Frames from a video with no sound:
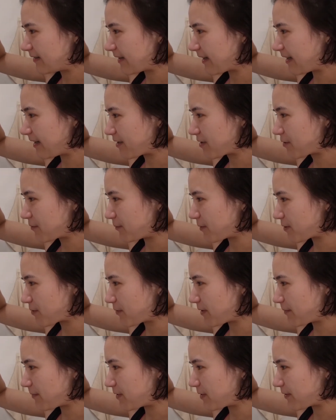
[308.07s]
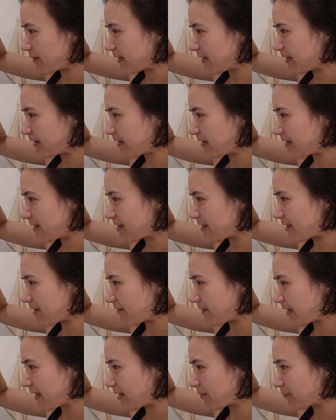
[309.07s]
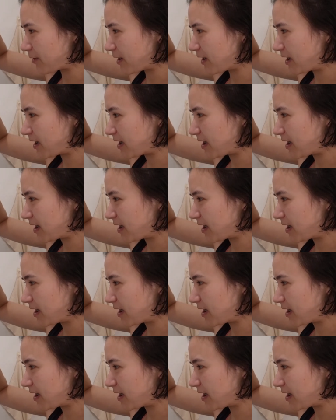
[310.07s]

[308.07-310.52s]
Yeah, I should watch what I'm doing instead of the camera.